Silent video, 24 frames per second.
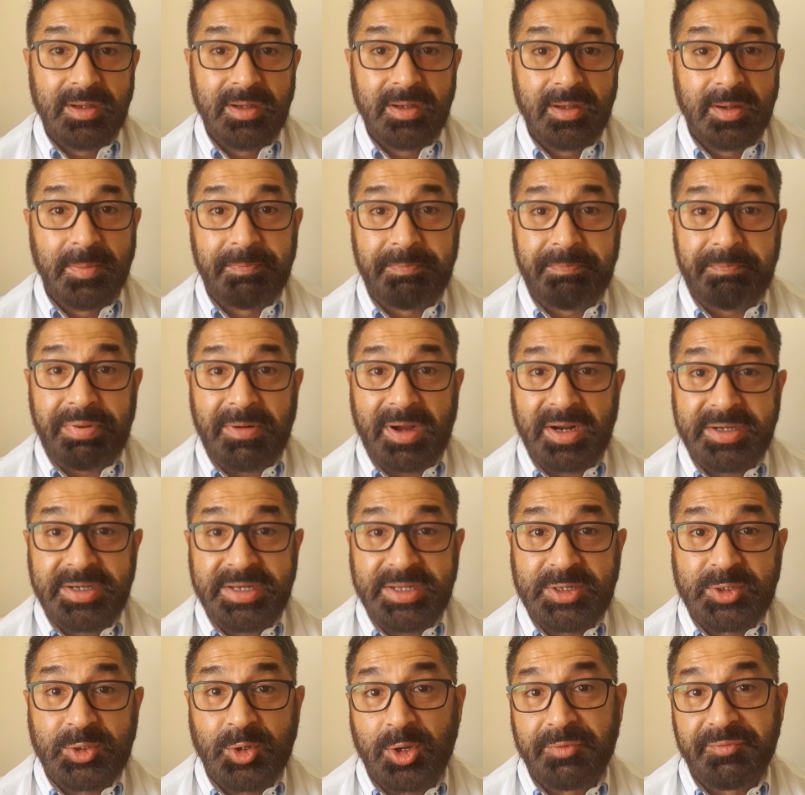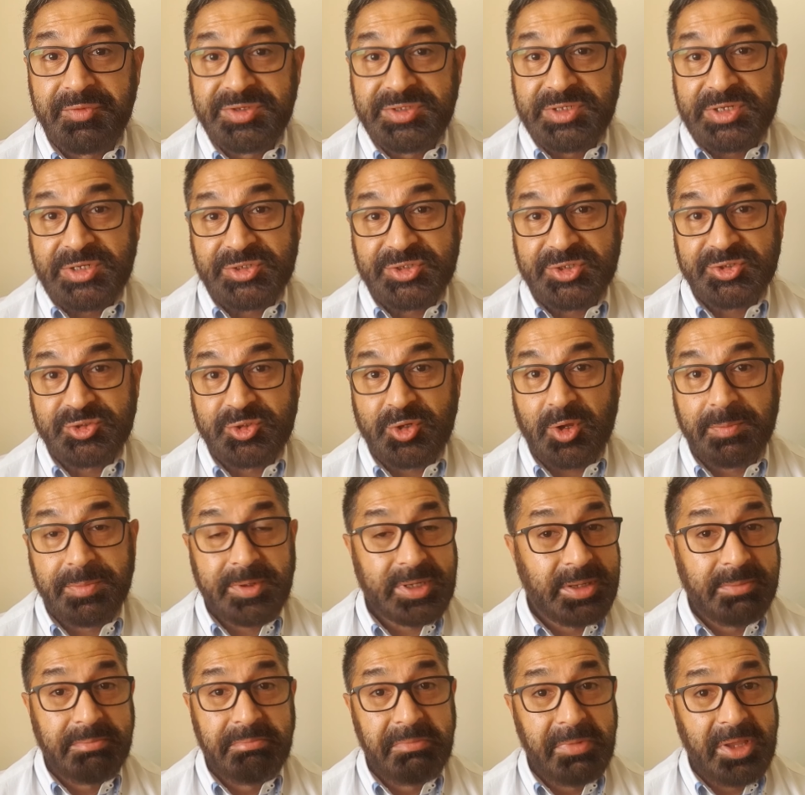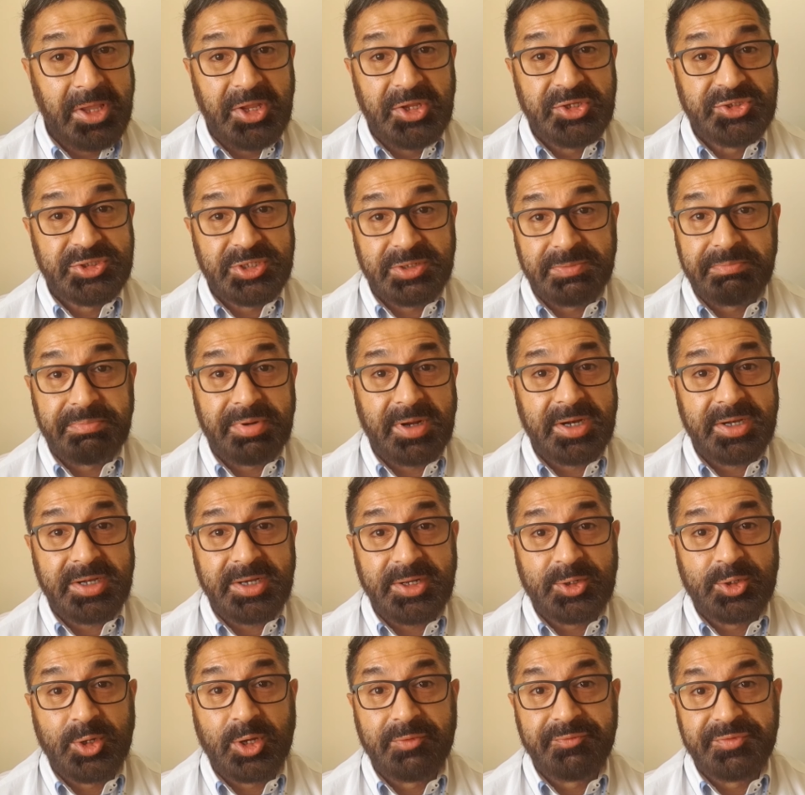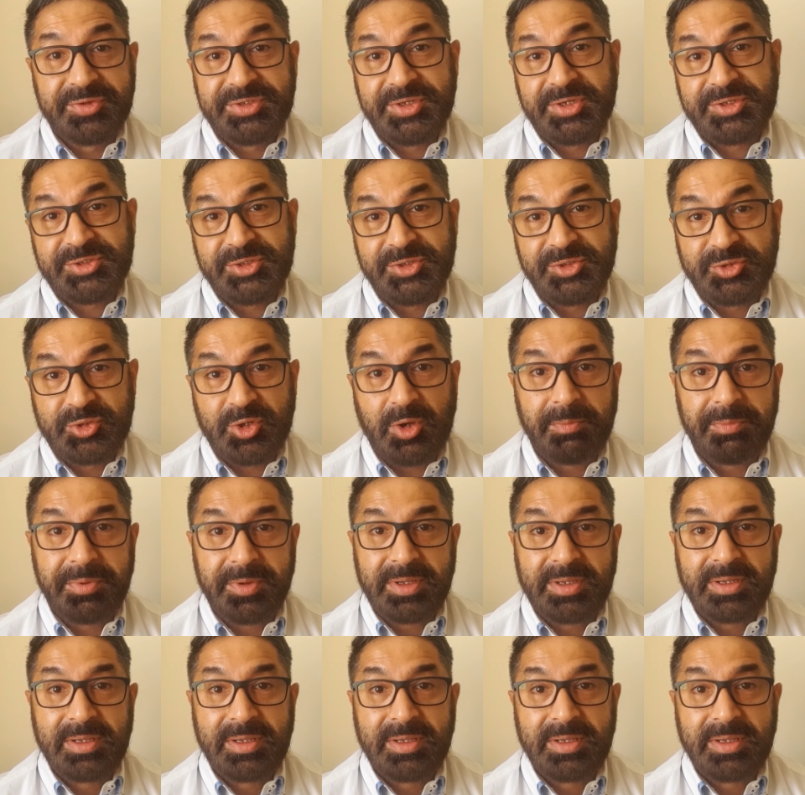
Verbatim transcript: A party conversation topic, a major party conversation topic.